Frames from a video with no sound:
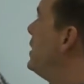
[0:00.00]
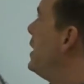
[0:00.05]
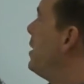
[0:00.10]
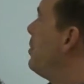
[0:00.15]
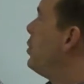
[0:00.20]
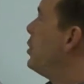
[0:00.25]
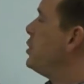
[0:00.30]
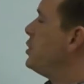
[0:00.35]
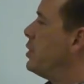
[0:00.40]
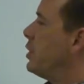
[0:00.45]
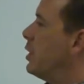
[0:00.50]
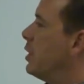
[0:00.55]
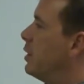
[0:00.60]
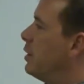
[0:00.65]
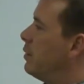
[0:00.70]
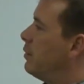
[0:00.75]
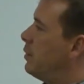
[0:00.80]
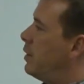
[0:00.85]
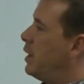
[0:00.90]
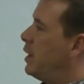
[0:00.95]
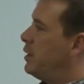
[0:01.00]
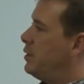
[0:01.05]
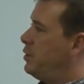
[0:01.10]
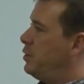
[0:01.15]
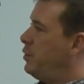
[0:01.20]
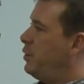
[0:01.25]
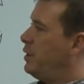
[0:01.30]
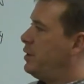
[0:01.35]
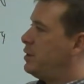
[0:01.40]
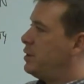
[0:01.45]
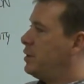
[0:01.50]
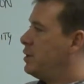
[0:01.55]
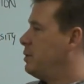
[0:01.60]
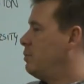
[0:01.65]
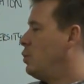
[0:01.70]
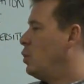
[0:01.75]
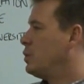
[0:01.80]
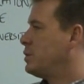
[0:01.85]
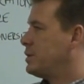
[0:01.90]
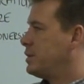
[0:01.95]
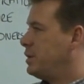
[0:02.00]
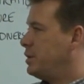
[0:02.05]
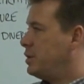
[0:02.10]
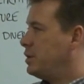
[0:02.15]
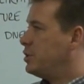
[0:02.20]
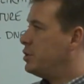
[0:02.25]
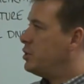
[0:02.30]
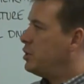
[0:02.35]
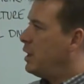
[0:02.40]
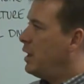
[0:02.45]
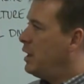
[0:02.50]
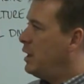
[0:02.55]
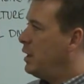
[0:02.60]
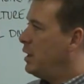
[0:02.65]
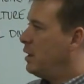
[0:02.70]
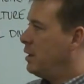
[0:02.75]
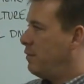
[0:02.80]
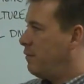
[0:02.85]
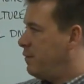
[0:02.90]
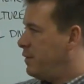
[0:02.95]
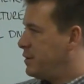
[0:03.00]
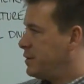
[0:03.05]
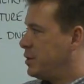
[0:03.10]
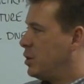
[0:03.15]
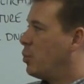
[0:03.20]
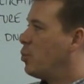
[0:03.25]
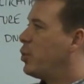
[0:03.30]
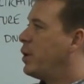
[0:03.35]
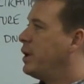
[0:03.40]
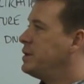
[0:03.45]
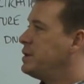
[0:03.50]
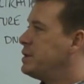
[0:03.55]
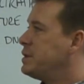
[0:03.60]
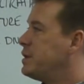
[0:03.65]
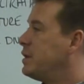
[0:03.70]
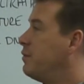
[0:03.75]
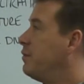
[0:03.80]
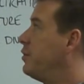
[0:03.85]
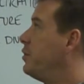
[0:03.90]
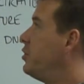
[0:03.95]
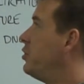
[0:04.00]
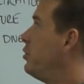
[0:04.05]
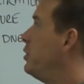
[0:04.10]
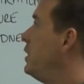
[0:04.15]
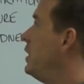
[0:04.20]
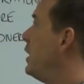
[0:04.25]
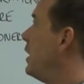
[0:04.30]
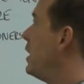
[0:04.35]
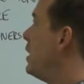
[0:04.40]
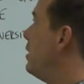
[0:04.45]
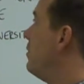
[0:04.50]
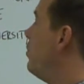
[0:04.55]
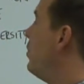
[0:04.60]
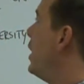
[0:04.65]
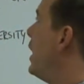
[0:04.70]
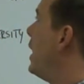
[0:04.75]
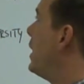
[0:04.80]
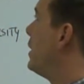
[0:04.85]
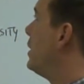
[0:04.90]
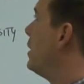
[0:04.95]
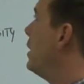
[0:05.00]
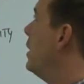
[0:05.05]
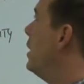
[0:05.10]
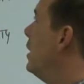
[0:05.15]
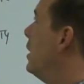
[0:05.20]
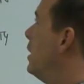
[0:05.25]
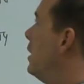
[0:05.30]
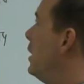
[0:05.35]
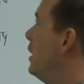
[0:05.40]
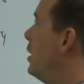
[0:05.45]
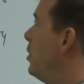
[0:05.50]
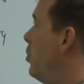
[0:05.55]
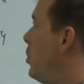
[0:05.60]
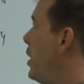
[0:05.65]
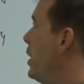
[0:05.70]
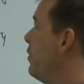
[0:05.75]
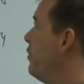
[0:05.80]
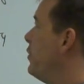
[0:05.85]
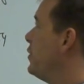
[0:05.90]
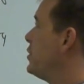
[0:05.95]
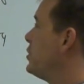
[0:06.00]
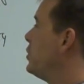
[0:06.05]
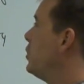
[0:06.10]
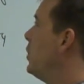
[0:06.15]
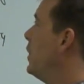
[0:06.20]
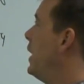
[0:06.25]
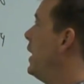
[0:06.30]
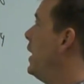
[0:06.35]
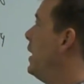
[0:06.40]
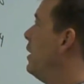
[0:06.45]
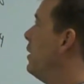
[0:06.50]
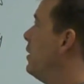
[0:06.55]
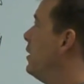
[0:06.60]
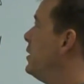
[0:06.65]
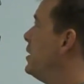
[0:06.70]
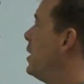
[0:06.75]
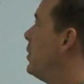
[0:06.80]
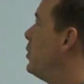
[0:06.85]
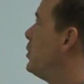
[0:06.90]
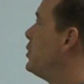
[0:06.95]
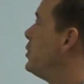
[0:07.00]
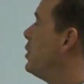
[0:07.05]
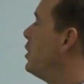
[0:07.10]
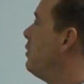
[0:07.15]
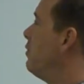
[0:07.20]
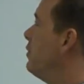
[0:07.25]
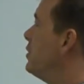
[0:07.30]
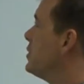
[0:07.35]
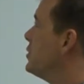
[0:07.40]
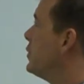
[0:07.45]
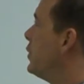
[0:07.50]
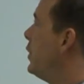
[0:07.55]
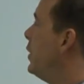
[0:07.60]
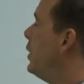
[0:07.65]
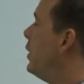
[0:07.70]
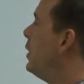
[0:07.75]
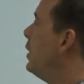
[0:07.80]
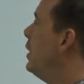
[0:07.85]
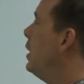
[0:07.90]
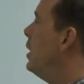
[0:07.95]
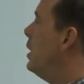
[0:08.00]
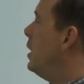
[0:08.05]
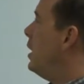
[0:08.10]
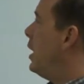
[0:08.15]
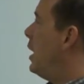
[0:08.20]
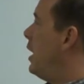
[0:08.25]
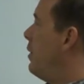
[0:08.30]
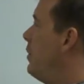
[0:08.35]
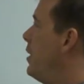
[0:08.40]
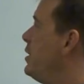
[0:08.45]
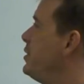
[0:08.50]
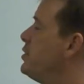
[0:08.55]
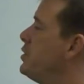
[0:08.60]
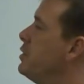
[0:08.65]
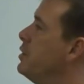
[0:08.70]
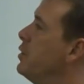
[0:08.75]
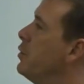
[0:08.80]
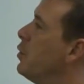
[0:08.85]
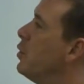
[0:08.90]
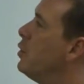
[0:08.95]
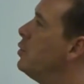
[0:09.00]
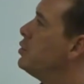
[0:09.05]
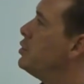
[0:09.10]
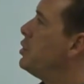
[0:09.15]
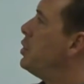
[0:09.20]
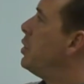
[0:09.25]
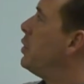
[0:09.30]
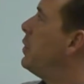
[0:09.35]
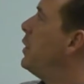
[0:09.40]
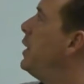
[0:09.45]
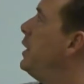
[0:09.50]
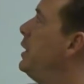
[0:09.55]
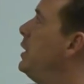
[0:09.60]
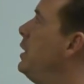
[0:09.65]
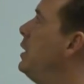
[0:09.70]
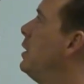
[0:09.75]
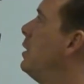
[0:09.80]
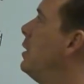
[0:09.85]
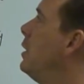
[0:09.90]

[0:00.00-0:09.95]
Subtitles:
temperature, due mostly to shading and the physical presence of the tree, it can impact in a beneficial way the temperature of the soil. I mentioned erosion already.